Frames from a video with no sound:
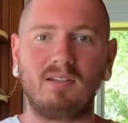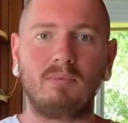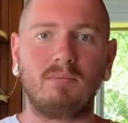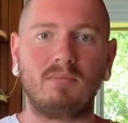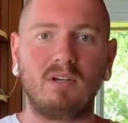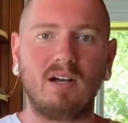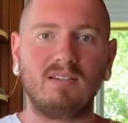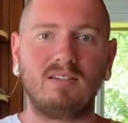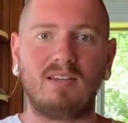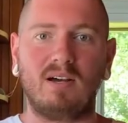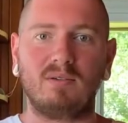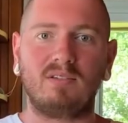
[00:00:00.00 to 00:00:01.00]
up some dots
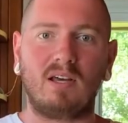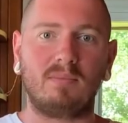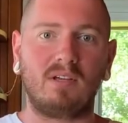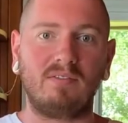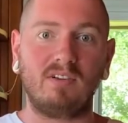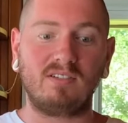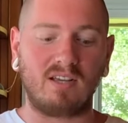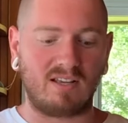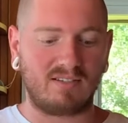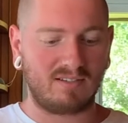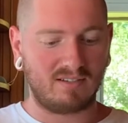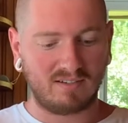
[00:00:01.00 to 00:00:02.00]
and now it's time to give it a
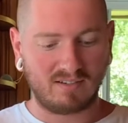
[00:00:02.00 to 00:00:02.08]
taste.